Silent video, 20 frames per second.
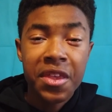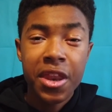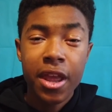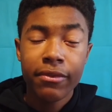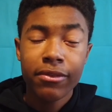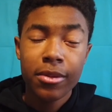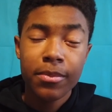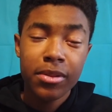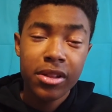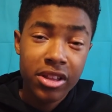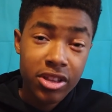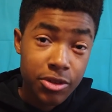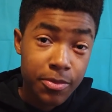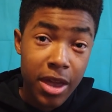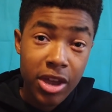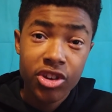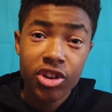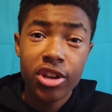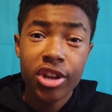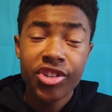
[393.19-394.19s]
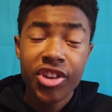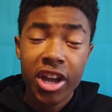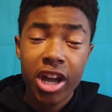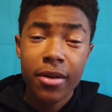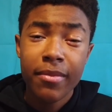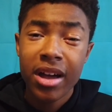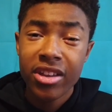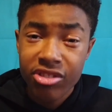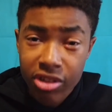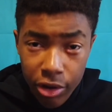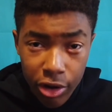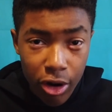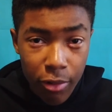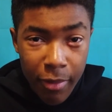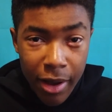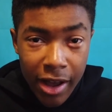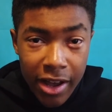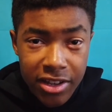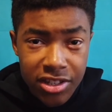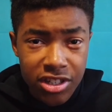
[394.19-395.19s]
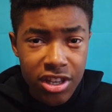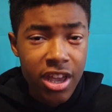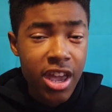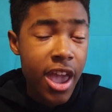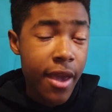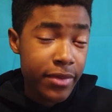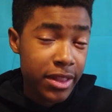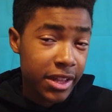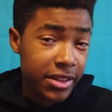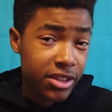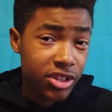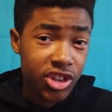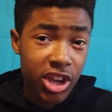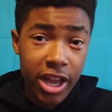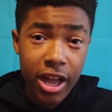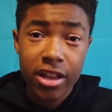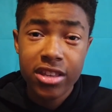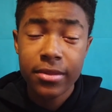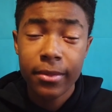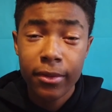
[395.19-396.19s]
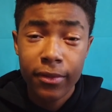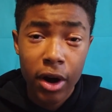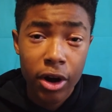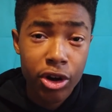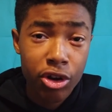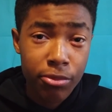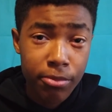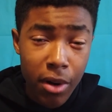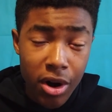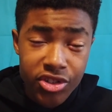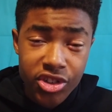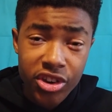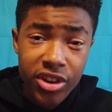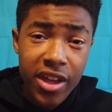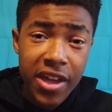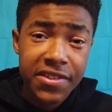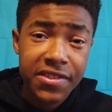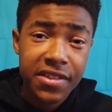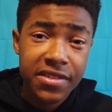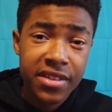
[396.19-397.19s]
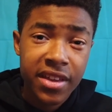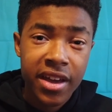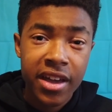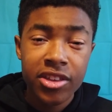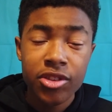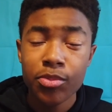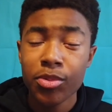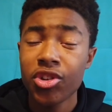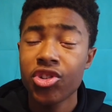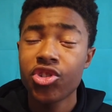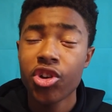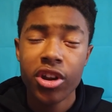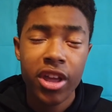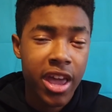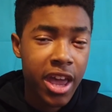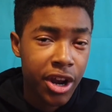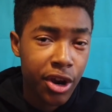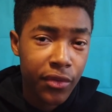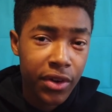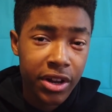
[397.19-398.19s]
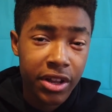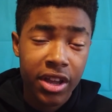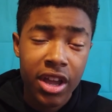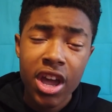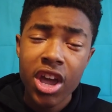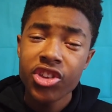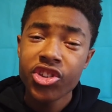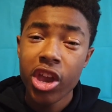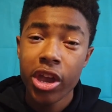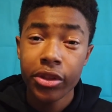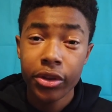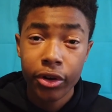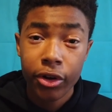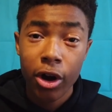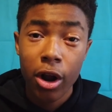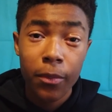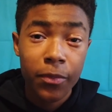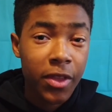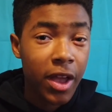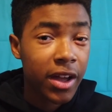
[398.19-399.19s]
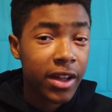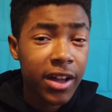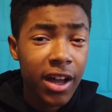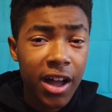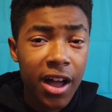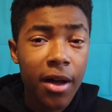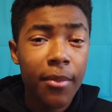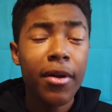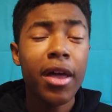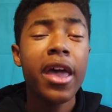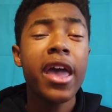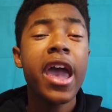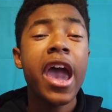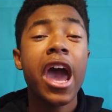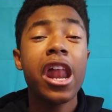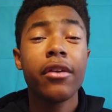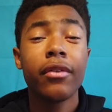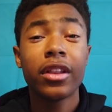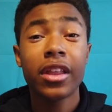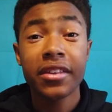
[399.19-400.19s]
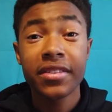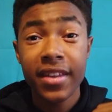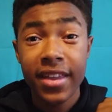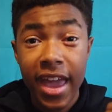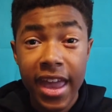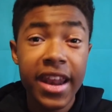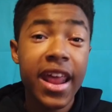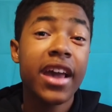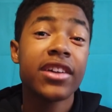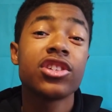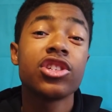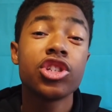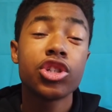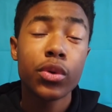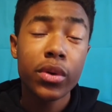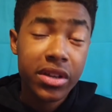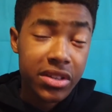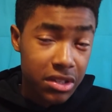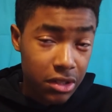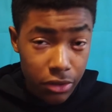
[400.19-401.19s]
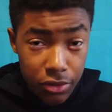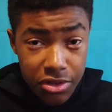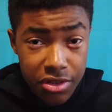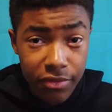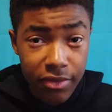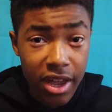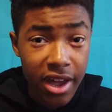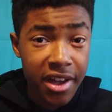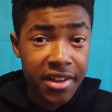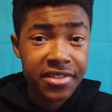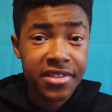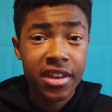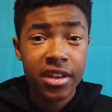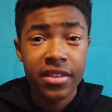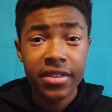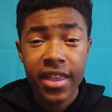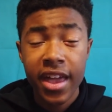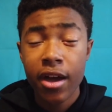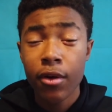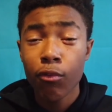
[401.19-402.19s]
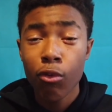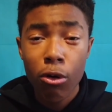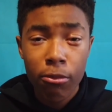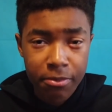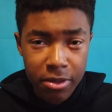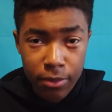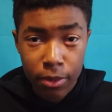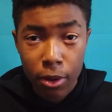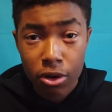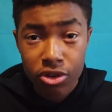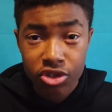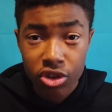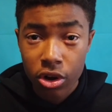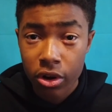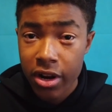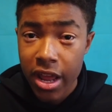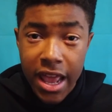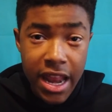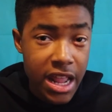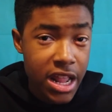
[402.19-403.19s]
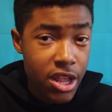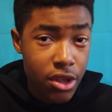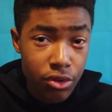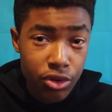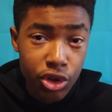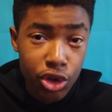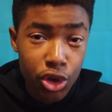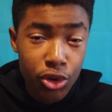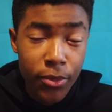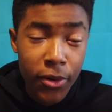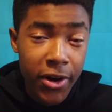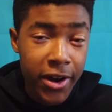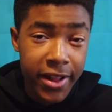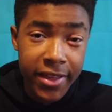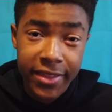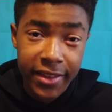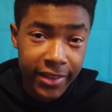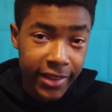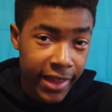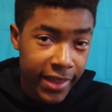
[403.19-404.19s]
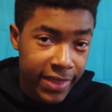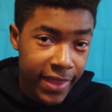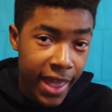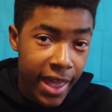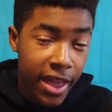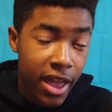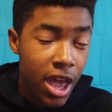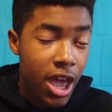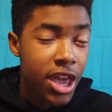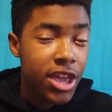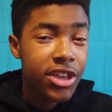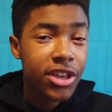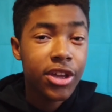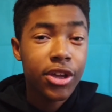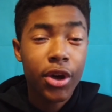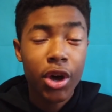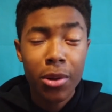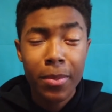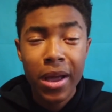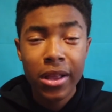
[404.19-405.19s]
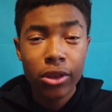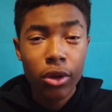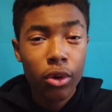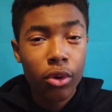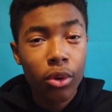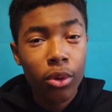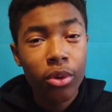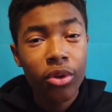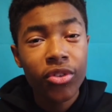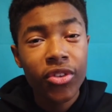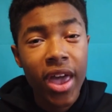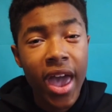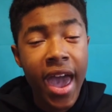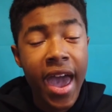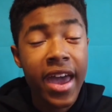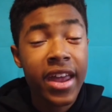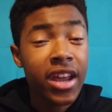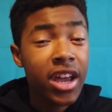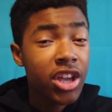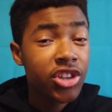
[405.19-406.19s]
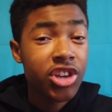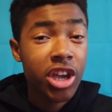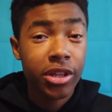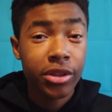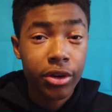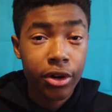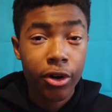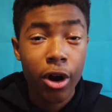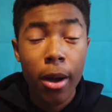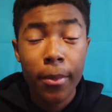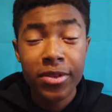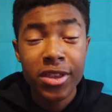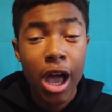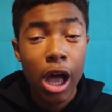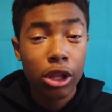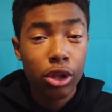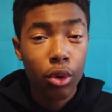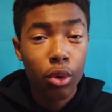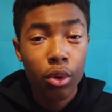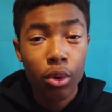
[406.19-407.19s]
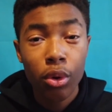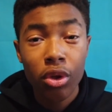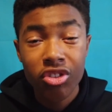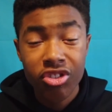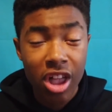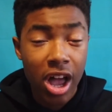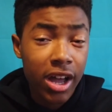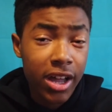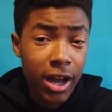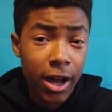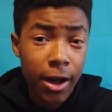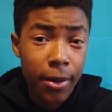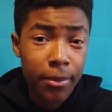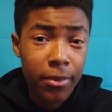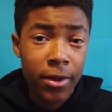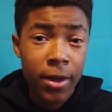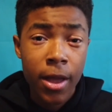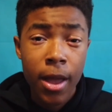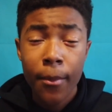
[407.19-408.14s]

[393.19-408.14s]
then definitely please make sure you check out my donor box. If you'd like to check out some of our new merchandise designs, please sure to head over to chandlercrump.com. And if you'd like to gain access to exclusive content that won't be posted on any YouTube or anything like that, you can go to my locals at chandlercrump.locals.com.